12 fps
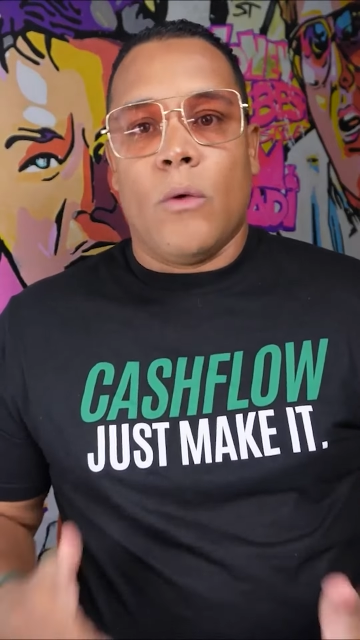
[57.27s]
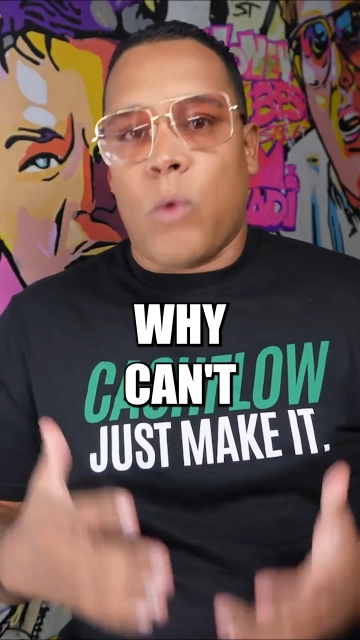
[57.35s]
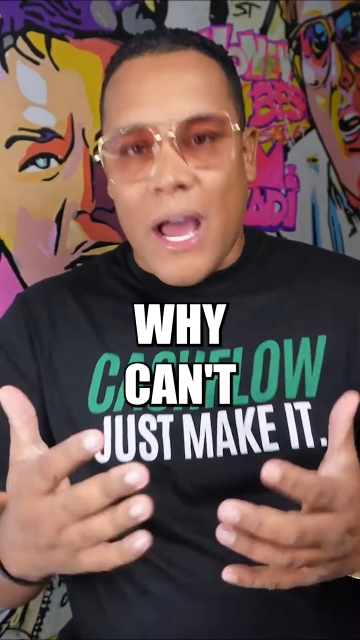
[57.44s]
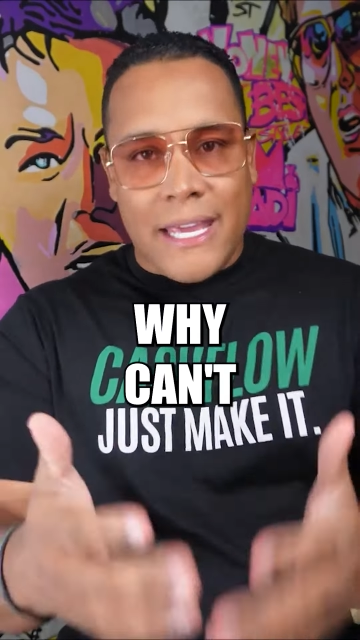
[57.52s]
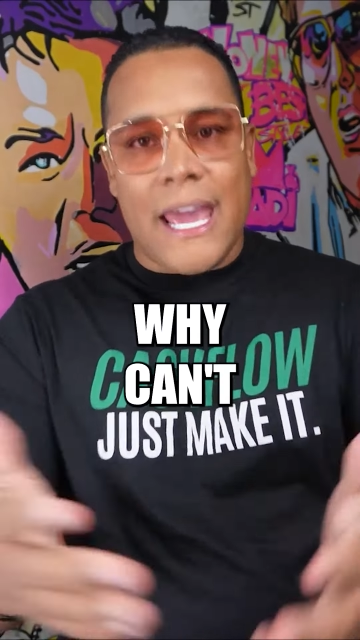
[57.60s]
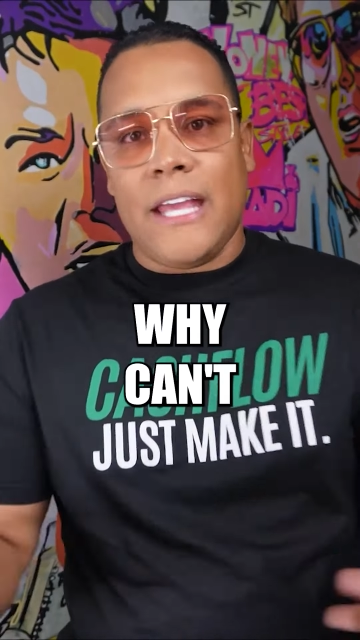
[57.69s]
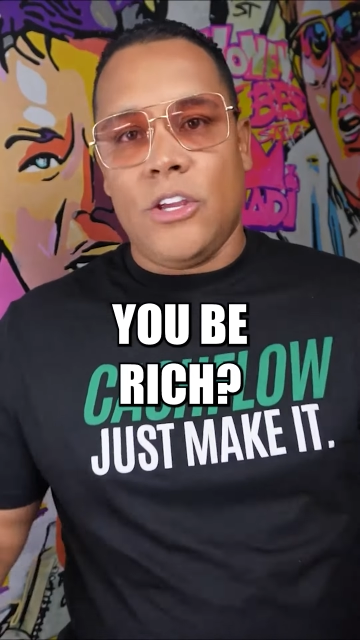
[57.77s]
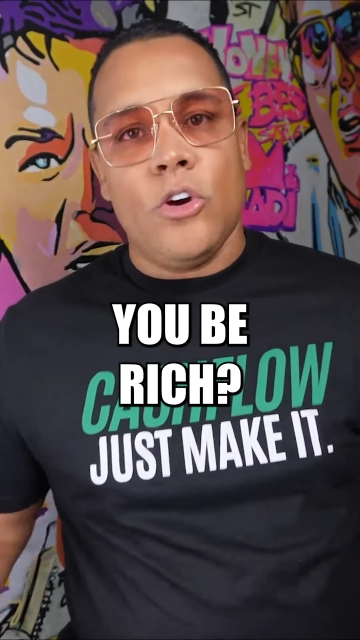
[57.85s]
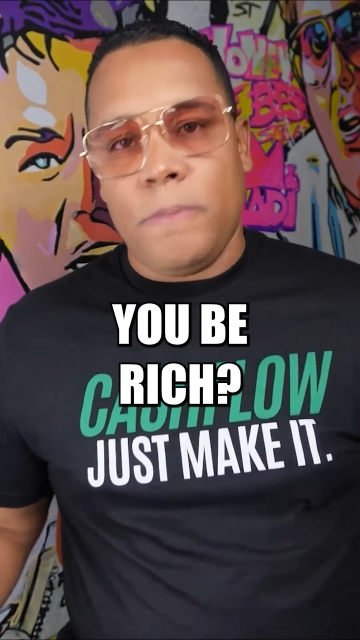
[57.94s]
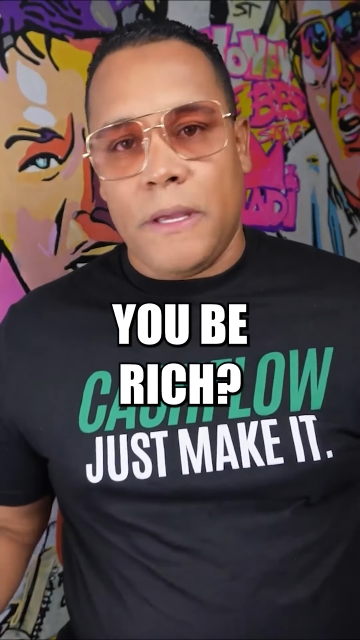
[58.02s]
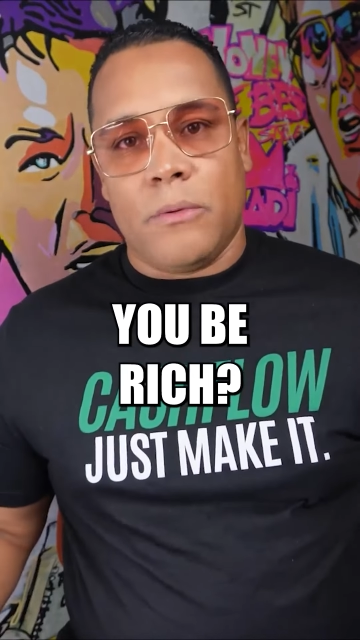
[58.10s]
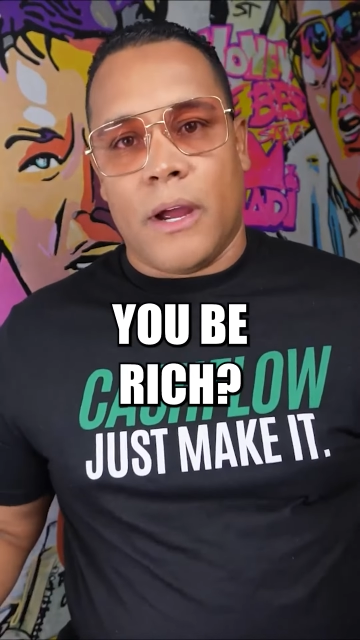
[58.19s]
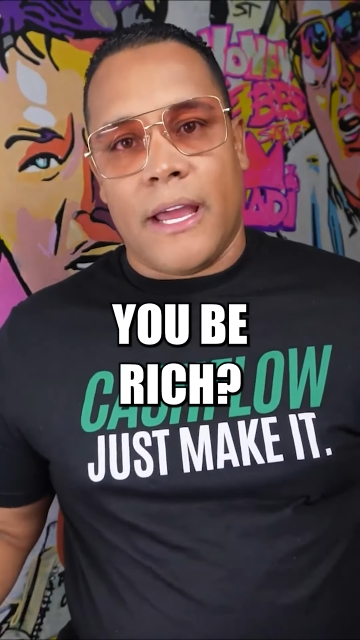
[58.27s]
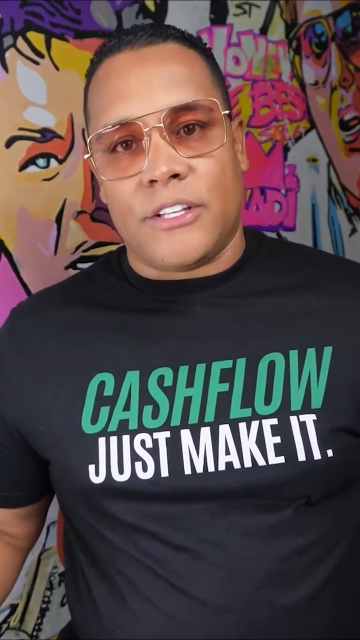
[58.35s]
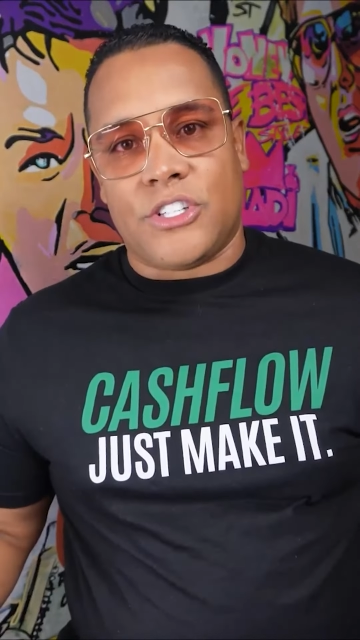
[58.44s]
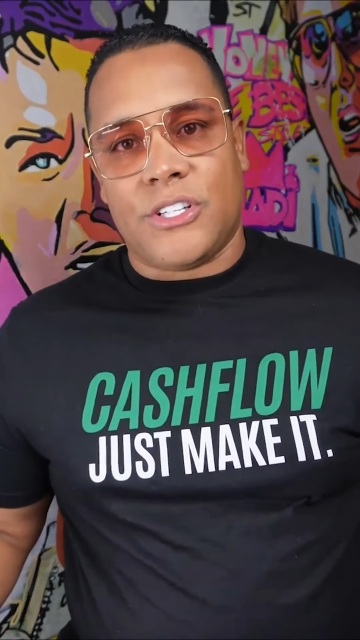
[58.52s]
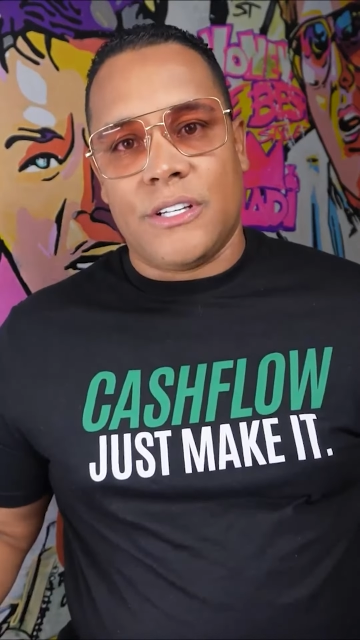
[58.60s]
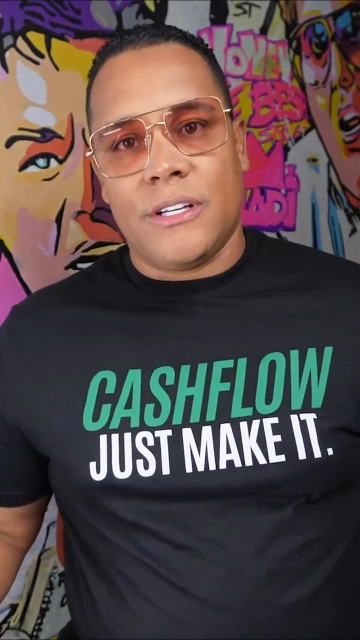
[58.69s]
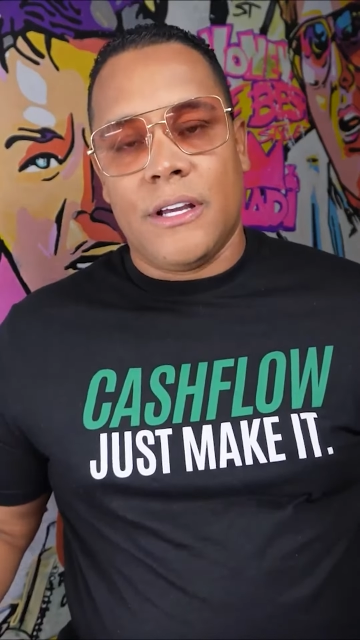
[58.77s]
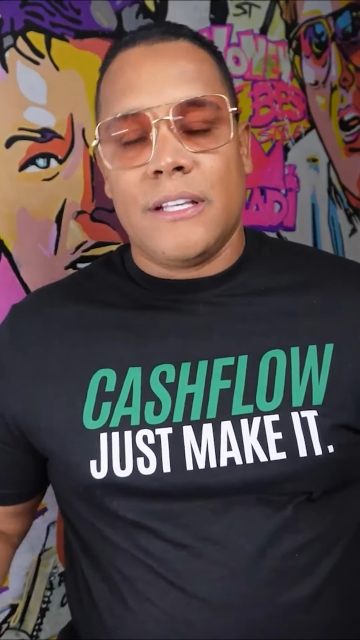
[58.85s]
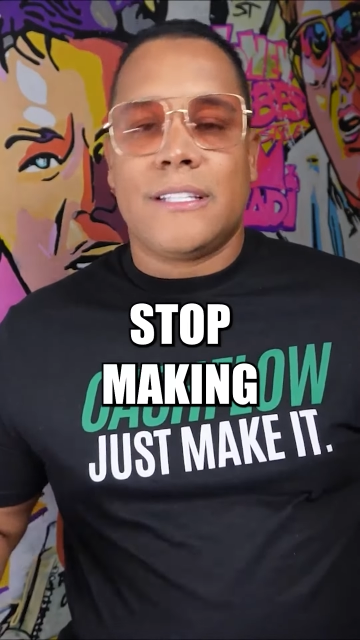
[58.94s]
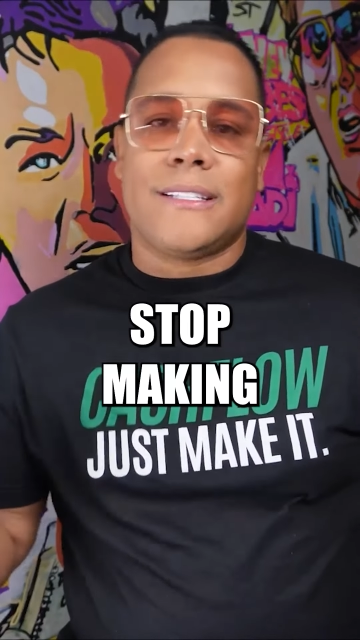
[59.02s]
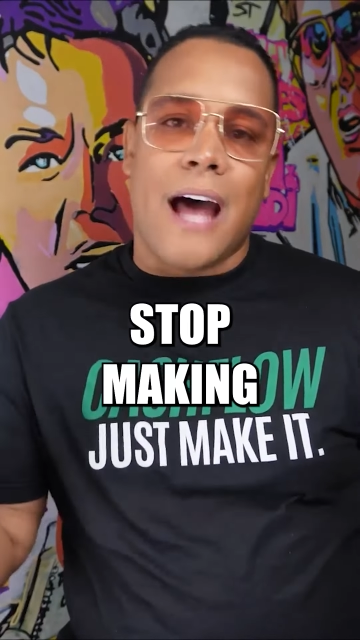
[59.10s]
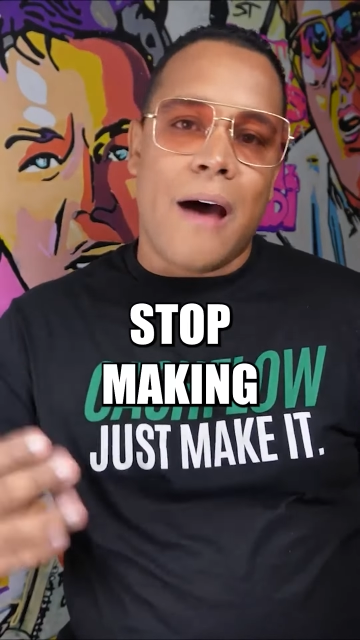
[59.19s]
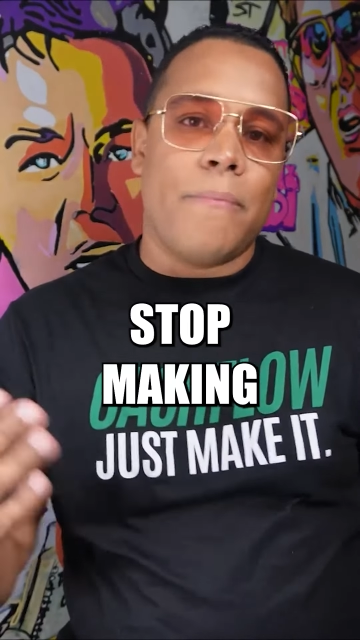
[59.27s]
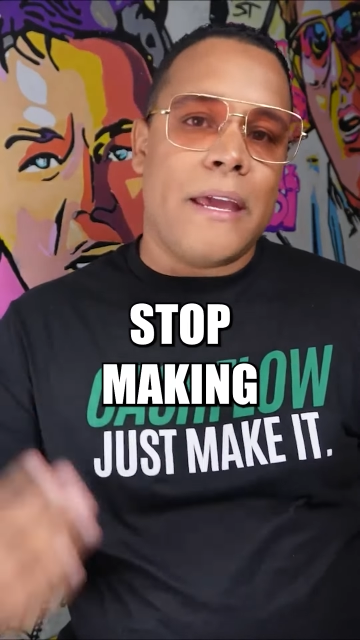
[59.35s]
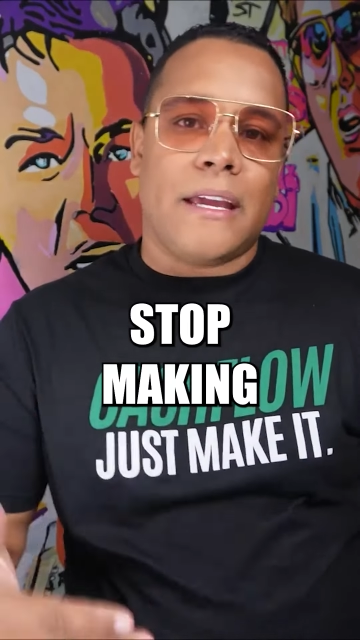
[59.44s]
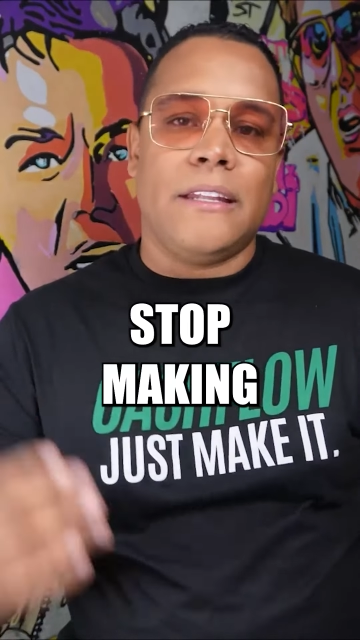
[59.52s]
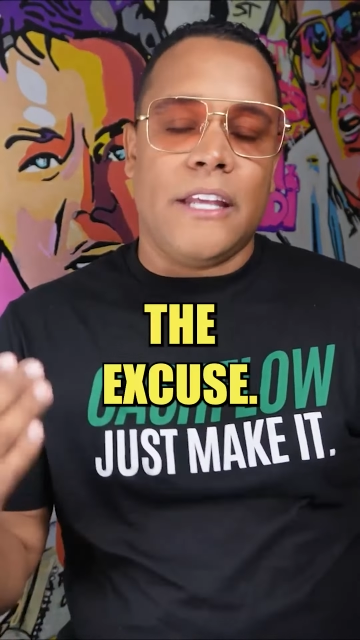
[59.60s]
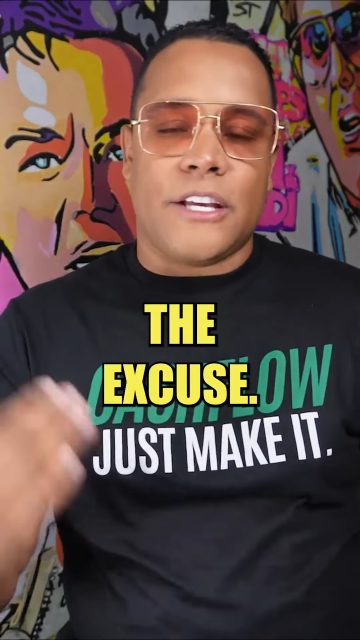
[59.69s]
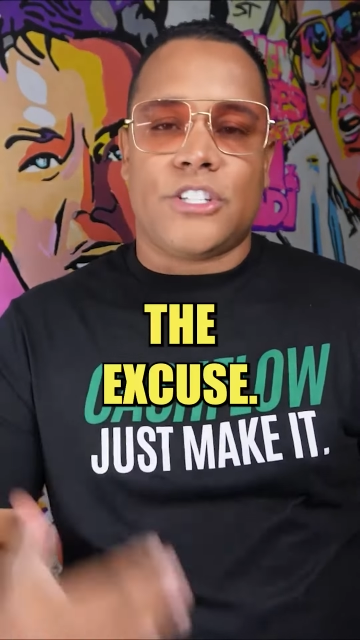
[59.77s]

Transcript: Why can't you be rich? Stop making the excuse.